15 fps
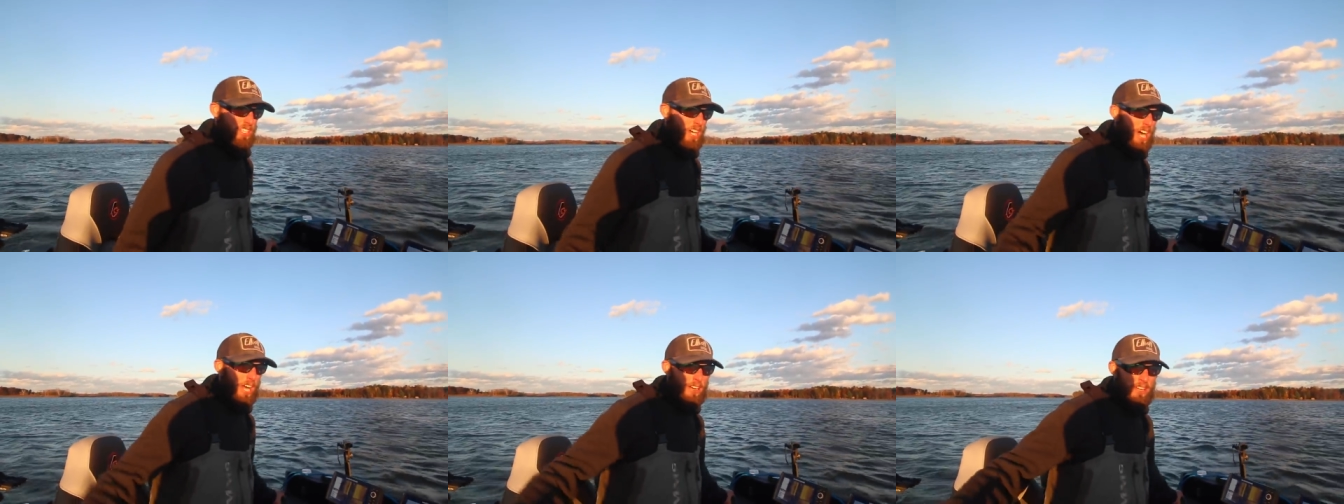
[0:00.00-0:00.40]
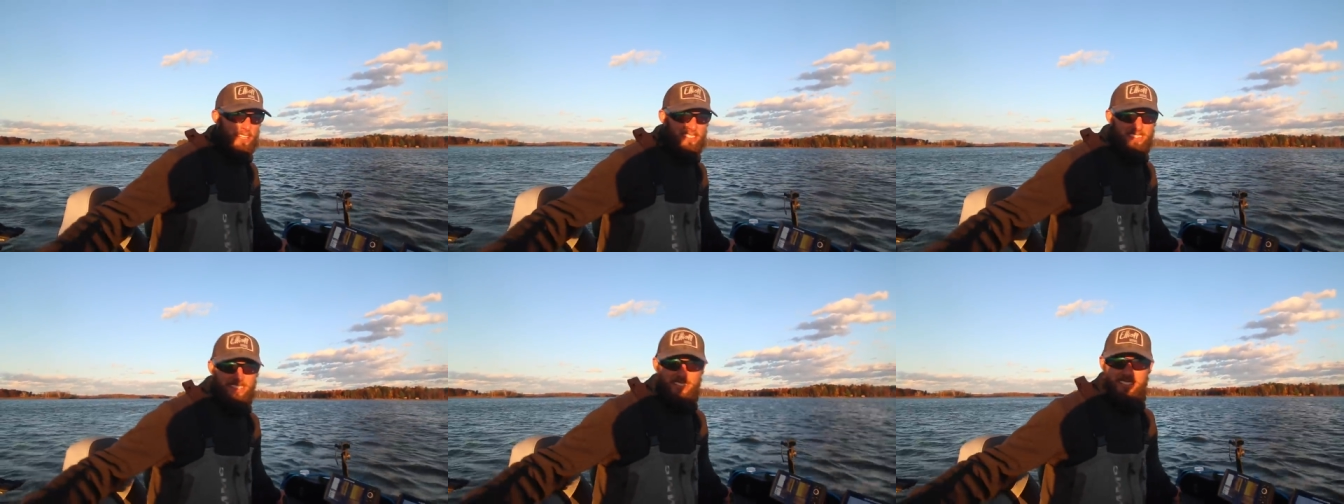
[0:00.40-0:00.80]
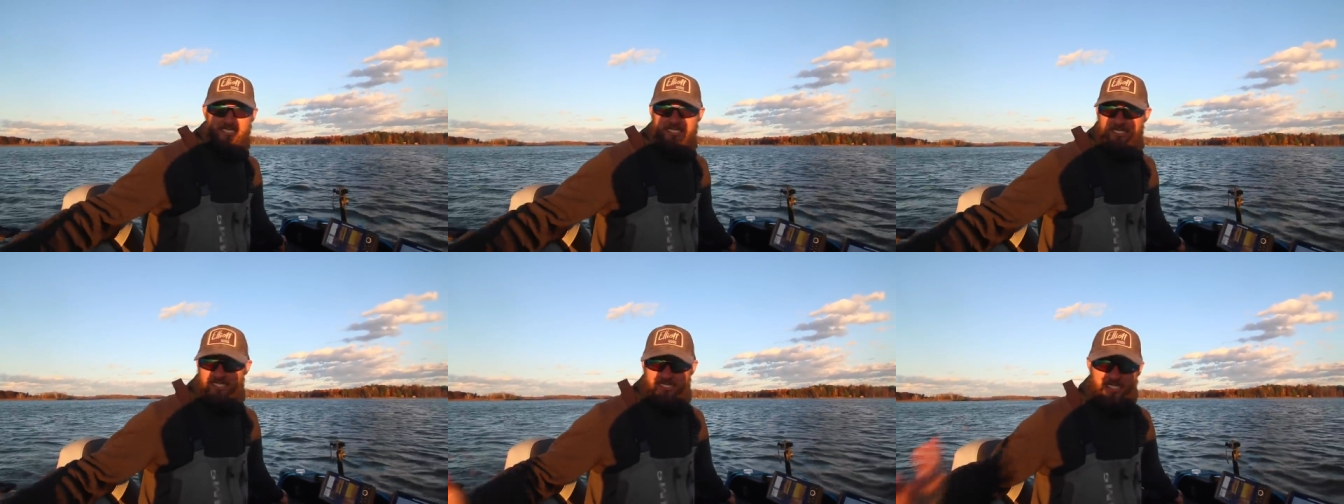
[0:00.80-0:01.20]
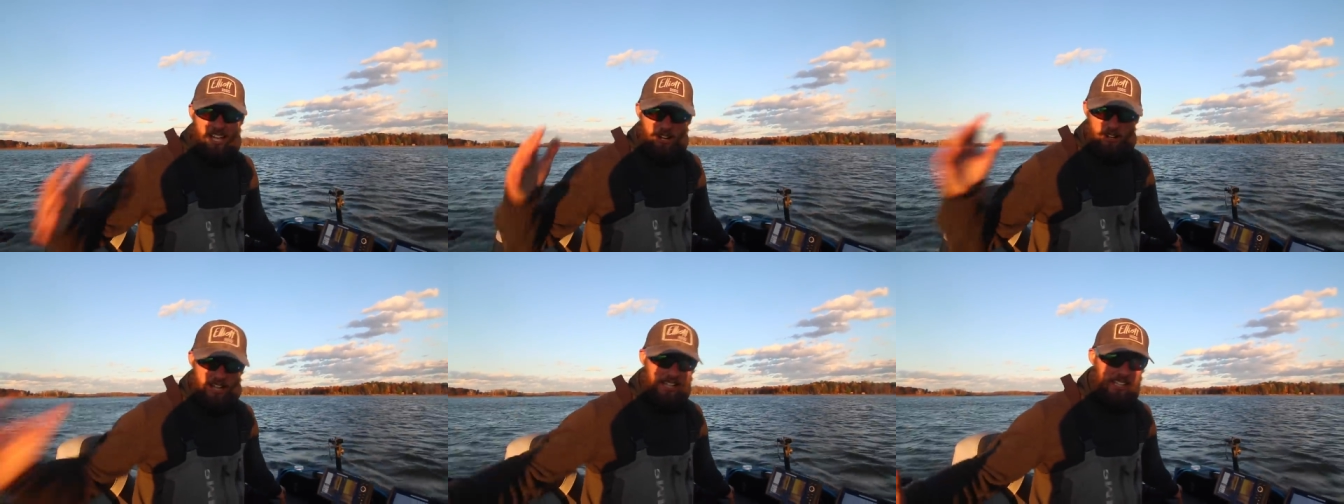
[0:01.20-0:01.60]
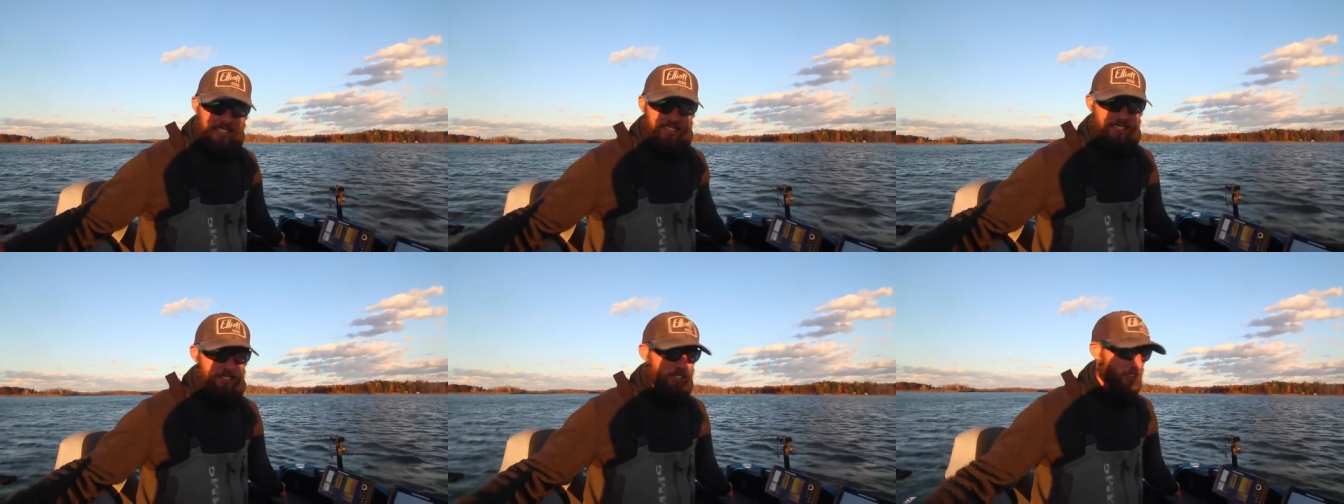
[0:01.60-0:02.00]
law or anything. This is just how I
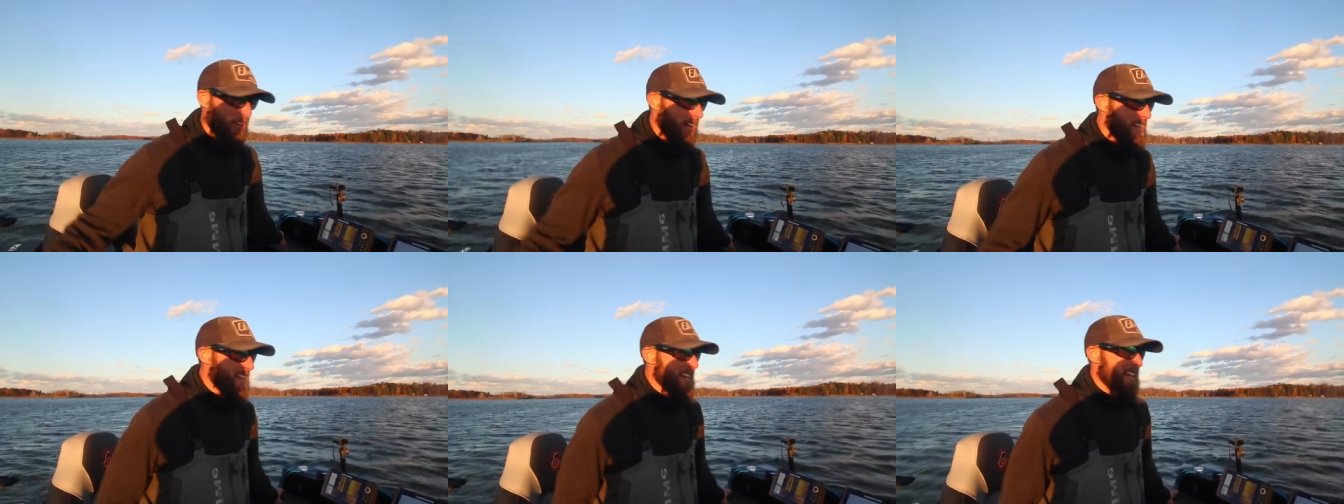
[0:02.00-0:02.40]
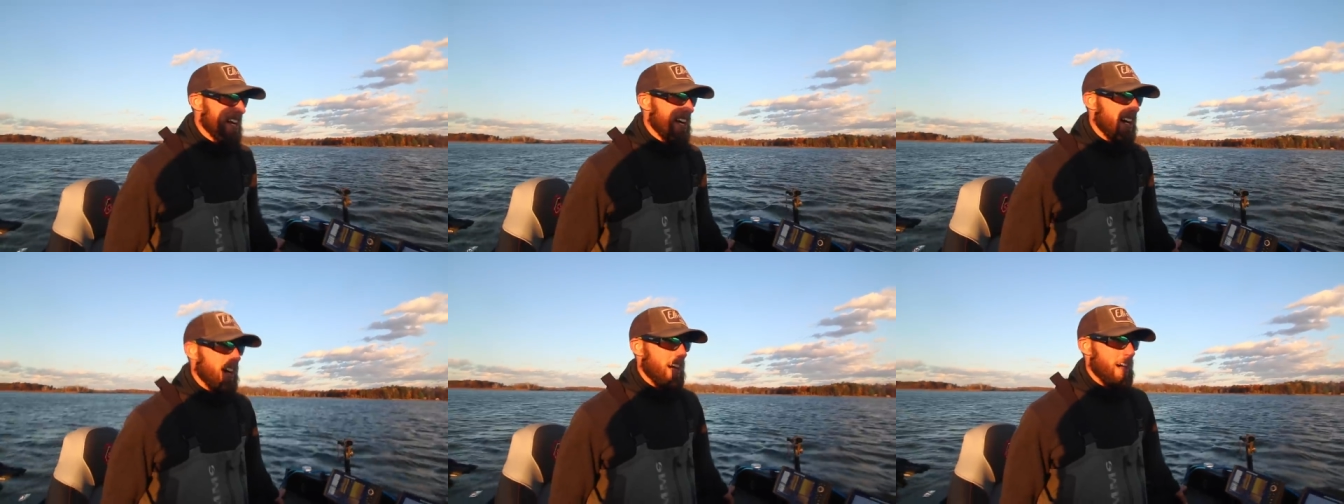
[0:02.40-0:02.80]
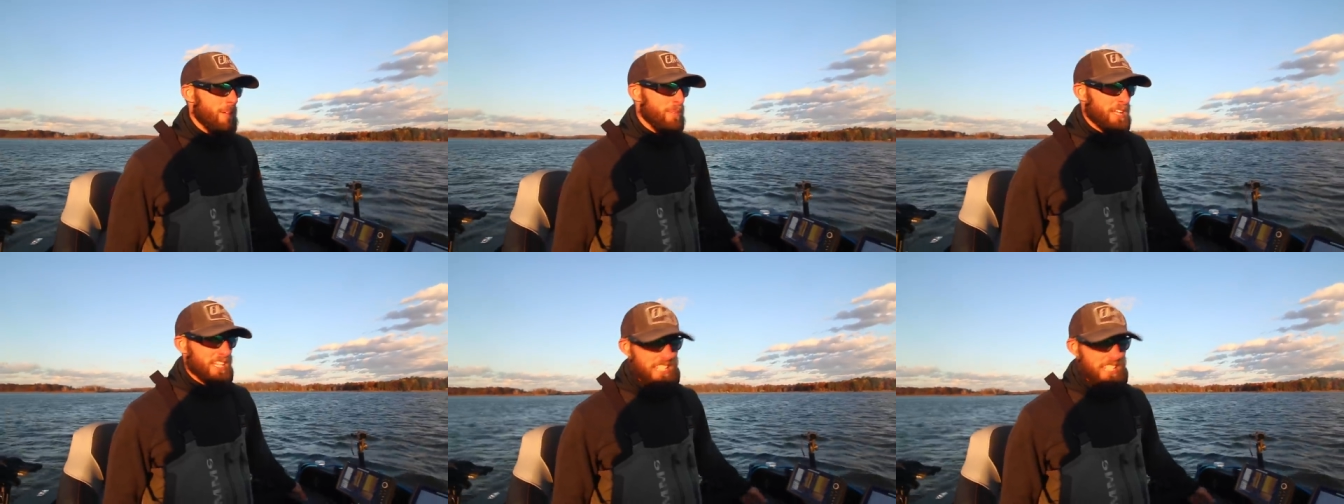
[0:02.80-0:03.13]
like to do it. Um, and